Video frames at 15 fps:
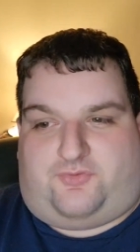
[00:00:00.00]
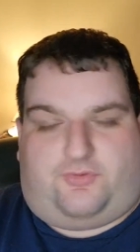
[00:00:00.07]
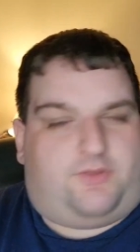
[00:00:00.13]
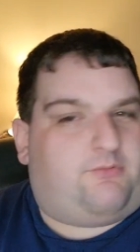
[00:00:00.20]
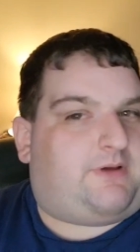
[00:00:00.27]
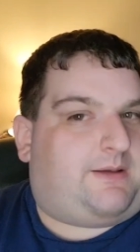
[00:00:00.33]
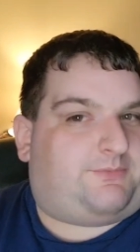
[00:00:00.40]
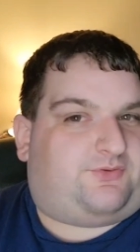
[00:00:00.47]

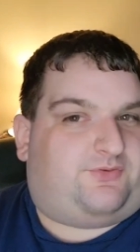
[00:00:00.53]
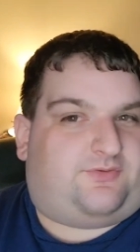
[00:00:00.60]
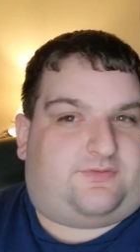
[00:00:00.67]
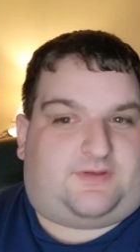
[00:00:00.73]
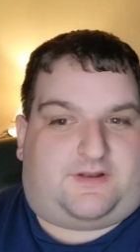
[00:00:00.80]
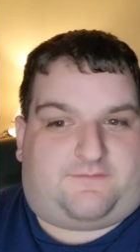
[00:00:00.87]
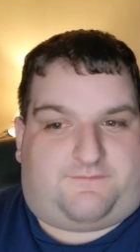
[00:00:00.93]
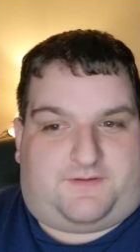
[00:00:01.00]
Julia Roberts is
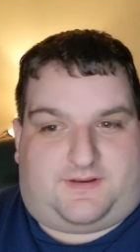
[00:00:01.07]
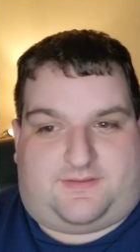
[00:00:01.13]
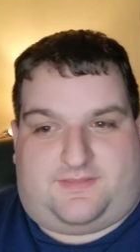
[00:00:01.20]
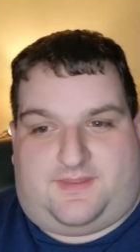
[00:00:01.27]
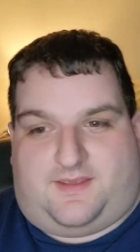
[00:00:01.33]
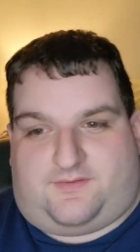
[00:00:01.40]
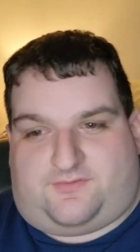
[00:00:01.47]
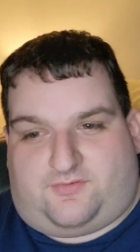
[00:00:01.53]
a ton of fun
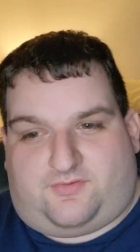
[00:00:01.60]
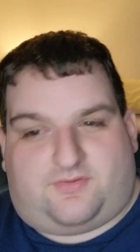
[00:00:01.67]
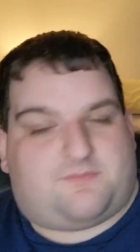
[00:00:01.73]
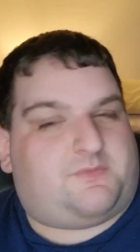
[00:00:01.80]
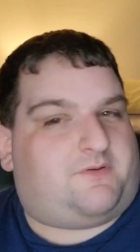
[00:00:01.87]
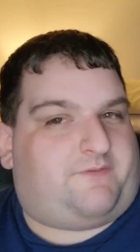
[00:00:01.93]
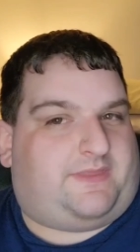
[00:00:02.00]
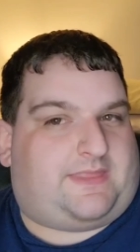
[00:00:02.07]
in this. This is
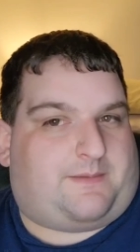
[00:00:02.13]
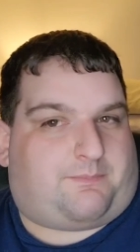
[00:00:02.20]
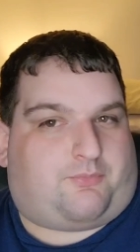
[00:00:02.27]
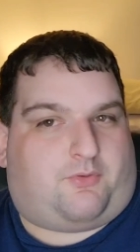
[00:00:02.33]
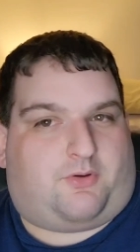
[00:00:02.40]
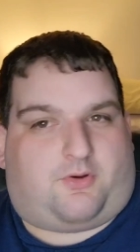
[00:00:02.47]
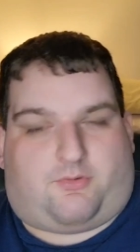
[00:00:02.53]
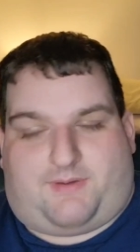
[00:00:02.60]
the movie
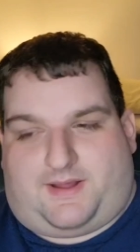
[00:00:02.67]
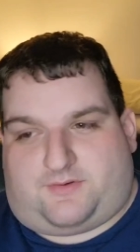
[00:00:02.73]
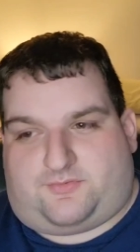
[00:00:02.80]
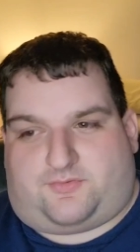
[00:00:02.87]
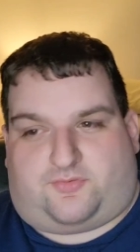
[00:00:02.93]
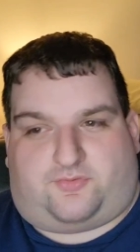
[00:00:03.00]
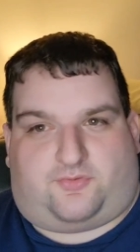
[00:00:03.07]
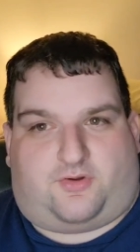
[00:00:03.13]
that broke her
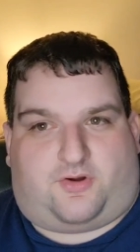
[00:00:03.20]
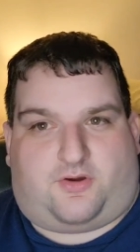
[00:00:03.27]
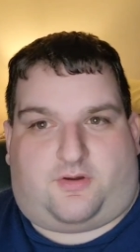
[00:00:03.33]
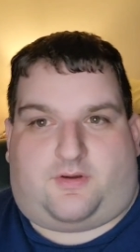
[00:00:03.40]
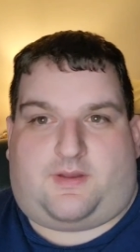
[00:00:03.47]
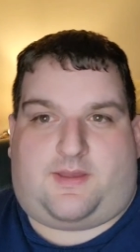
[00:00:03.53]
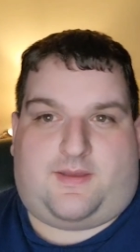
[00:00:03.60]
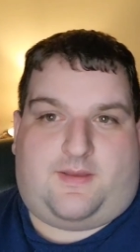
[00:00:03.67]
out as a
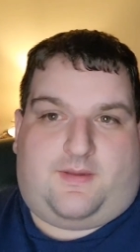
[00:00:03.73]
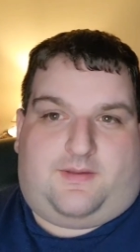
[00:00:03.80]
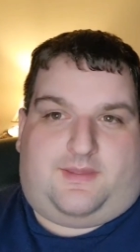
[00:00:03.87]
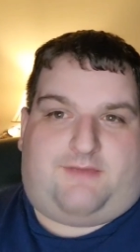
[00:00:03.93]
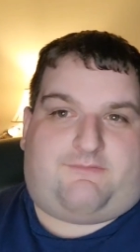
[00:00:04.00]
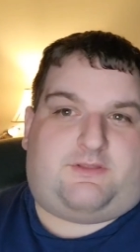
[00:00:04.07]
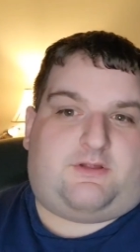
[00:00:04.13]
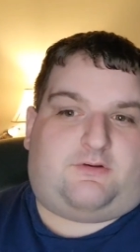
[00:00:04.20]
star.
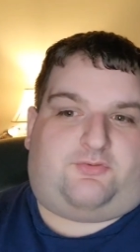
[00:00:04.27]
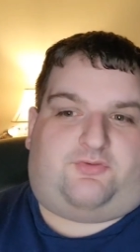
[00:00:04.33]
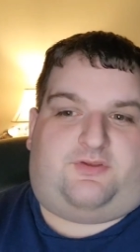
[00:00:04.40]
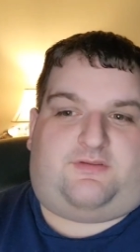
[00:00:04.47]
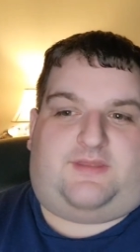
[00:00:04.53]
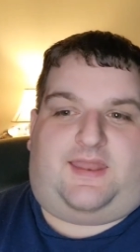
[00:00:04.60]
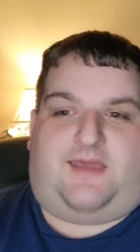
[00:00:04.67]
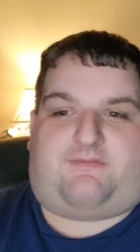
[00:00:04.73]
Even though
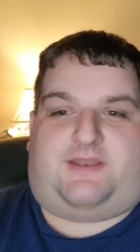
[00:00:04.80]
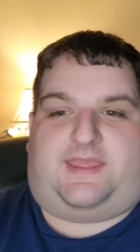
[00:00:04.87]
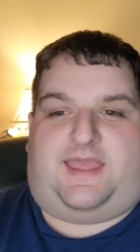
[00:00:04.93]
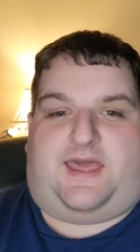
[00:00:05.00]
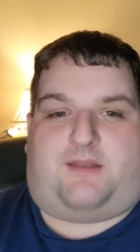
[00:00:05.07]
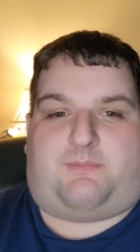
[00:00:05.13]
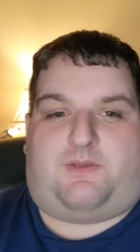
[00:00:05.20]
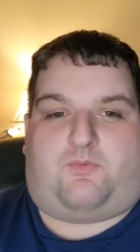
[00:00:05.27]
she did have an
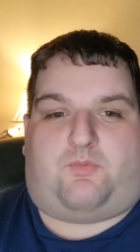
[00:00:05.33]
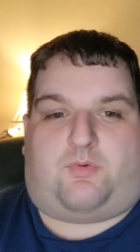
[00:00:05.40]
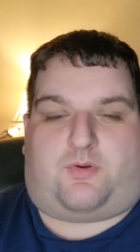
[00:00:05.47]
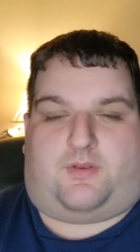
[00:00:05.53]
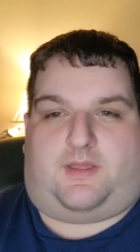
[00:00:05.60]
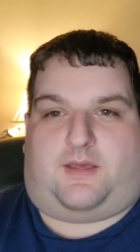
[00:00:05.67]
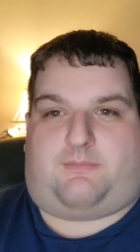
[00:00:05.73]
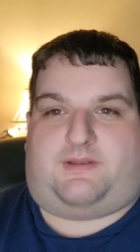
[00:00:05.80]
Academy
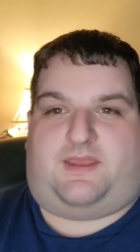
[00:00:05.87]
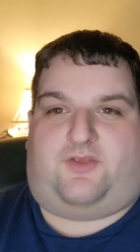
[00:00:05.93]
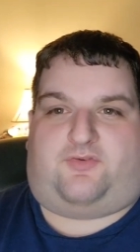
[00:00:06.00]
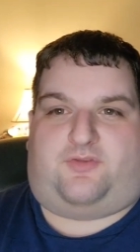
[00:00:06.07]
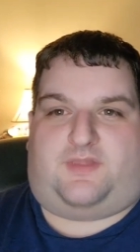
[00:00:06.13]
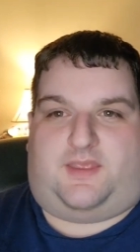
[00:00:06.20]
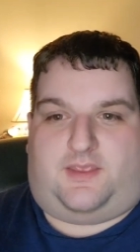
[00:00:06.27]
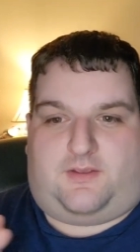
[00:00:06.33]
Award
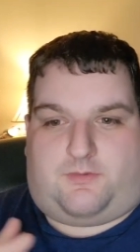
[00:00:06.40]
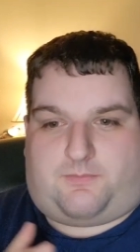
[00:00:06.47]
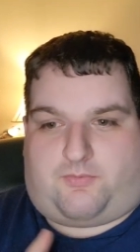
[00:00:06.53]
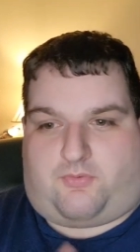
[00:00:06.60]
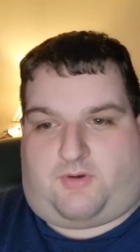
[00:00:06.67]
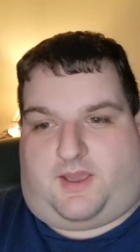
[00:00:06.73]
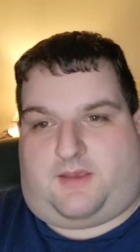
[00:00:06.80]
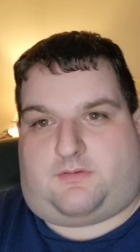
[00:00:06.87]
nomination the year
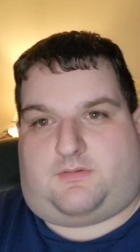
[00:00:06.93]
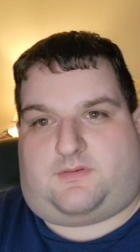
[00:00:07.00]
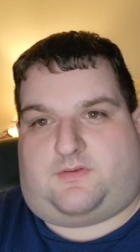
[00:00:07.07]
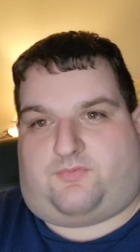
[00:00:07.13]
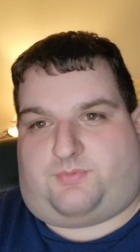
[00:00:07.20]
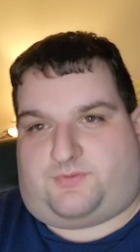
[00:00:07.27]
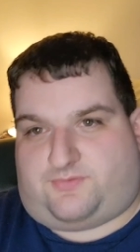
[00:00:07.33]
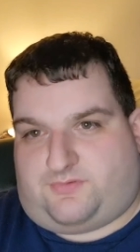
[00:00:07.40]
prior to
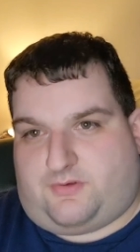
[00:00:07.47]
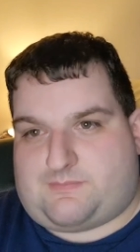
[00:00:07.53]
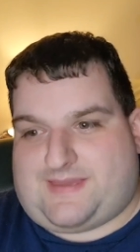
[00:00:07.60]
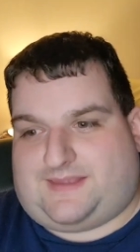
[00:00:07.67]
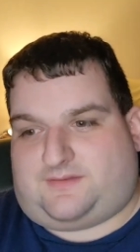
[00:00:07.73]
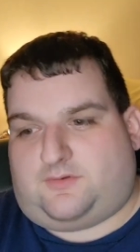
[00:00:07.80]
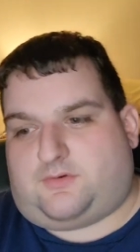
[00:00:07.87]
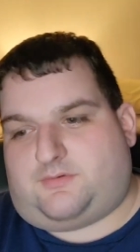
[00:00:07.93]
this with Steel
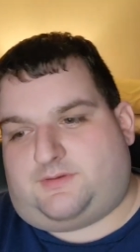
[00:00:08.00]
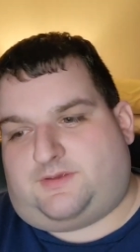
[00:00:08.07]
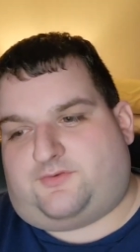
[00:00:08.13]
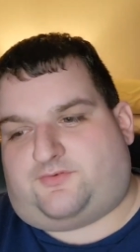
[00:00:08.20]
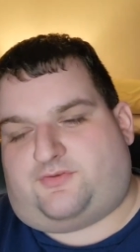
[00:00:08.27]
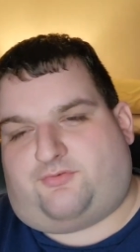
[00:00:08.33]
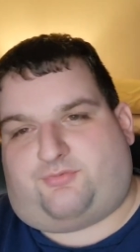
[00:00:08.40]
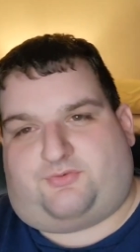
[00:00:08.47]

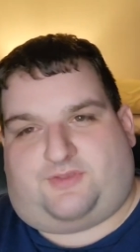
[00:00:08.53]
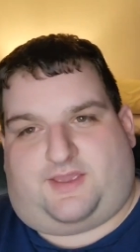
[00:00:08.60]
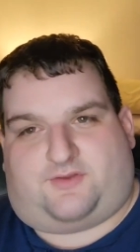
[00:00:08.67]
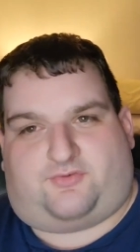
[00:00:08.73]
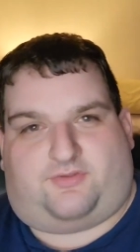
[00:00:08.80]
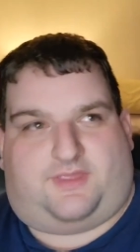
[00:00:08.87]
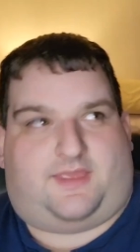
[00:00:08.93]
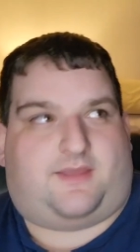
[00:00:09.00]
Magnolias, this was
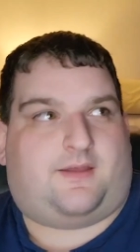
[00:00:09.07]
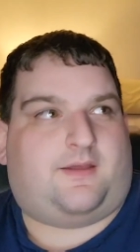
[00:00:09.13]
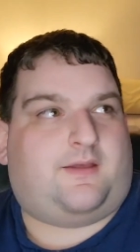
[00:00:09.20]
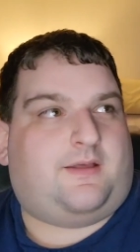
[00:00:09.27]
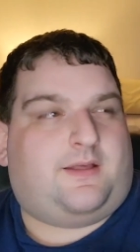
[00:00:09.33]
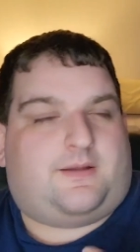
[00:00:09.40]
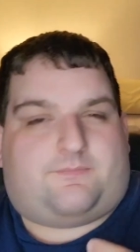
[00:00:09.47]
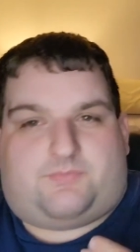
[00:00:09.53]
actually
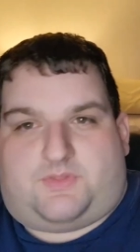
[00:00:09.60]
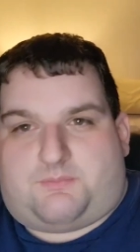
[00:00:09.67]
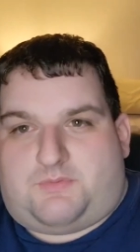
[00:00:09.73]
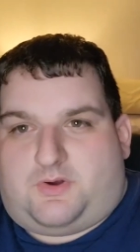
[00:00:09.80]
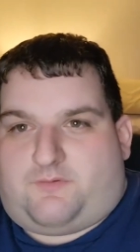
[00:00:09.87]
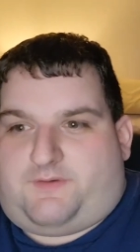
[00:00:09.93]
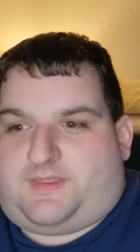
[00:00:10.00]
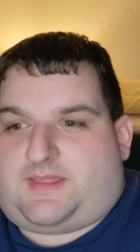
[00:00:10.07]

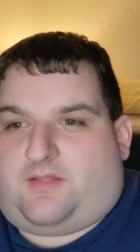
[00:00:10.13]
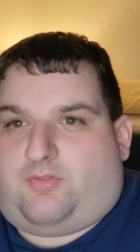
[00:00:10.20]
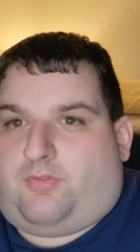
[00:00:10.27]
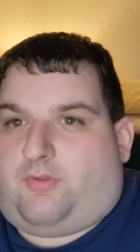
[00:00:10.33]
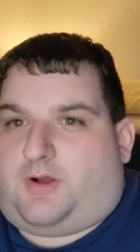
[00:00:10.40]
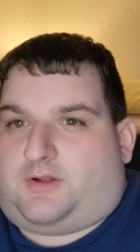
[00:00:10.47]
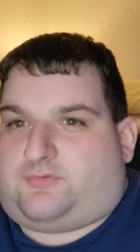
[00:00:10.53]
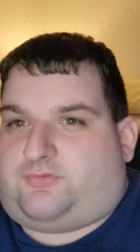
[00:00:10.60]
the movie
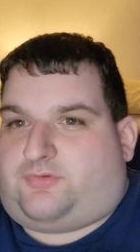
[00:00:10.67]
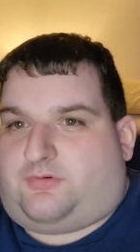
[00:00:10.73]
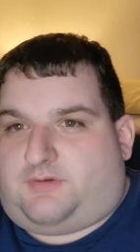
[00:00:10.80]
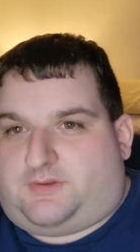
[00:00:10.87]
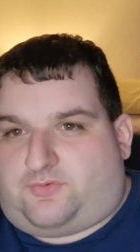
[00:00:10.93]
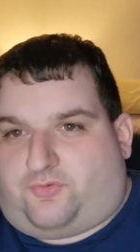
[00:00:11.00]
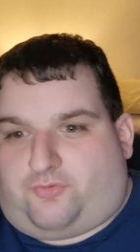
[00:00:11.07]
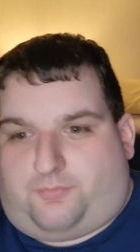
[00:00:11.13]
that launched
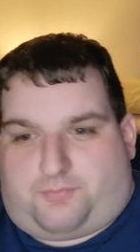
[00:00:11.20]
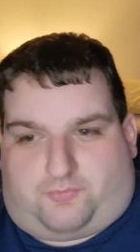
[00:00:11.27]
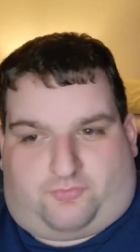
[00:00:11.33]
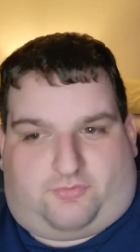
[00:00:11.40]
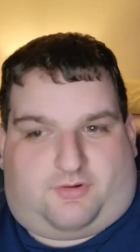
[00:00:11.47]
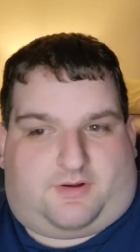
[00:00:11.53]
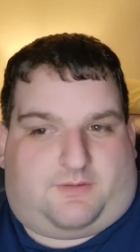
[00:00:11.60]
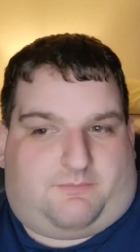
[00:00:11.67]
her into
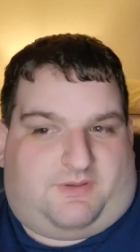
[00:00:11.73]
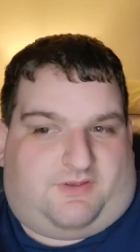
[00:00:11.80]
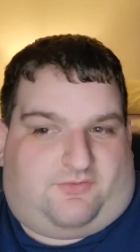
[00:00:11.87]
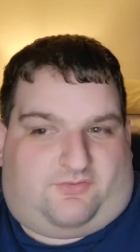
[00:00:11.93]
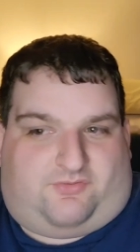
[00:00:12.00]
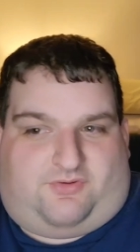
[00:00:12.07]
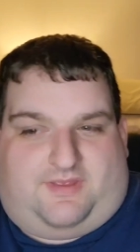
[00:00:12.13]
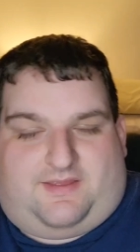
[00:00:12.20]
superstardom,
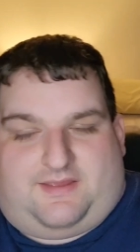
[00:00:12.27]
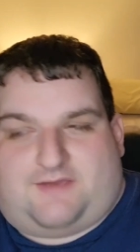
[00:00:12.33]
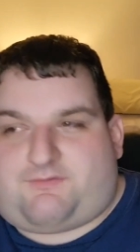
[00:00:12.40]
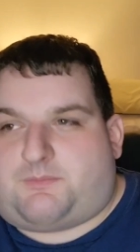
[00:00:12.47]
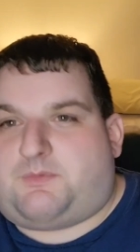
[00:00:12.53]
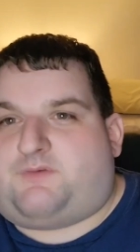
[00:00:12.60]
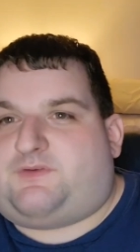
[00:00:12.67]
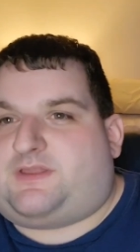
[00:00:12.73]
because
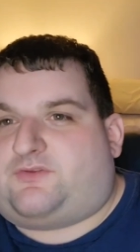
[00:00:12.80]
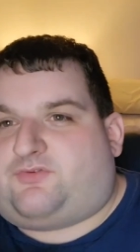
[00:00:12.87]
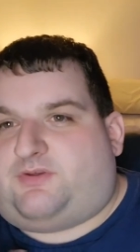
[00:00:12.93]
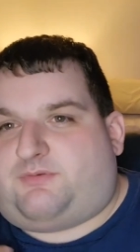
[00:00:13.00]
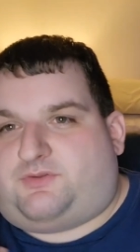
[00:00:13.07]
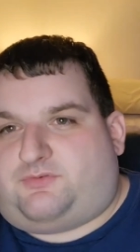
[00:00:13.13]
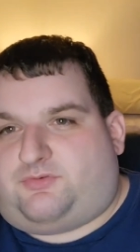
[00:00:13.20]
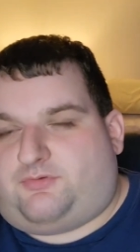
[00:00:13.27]
every movie that
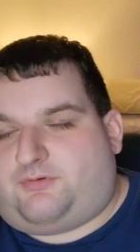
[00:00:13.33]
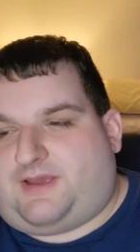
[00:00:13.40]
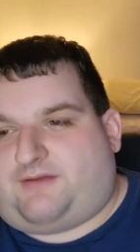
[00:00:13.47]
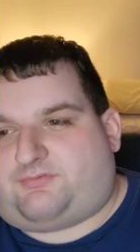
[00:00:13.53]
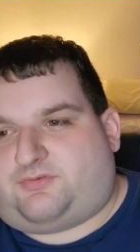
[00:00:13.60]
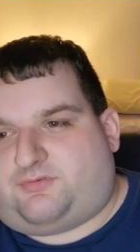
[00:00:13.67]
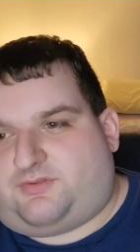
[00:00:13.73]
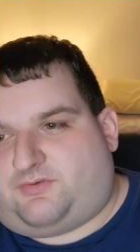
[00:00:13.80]
she would do
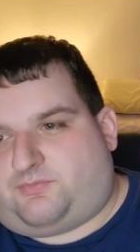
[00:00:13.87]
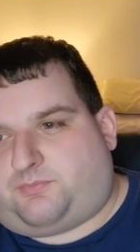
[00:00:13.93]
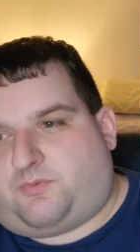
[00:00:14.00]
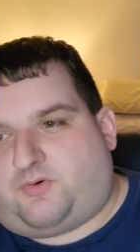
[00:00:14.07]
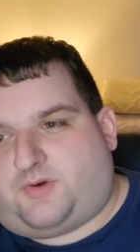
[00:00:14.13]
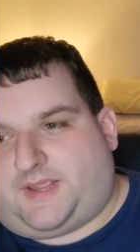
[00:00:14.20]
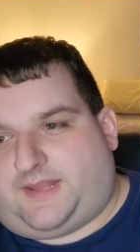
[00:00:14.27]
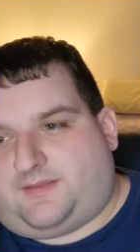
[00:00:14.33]
after this
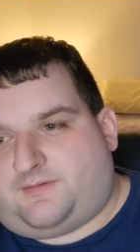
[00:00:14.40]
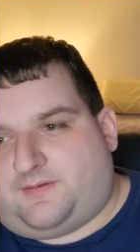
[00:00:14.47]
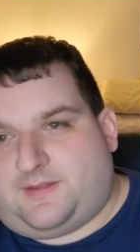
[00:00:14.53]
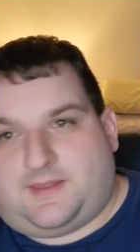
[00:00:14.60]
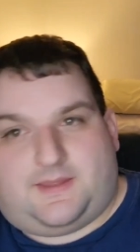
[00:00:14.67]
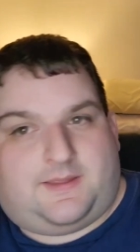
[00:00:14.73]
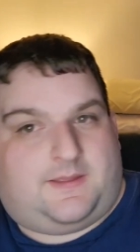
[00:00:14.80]
point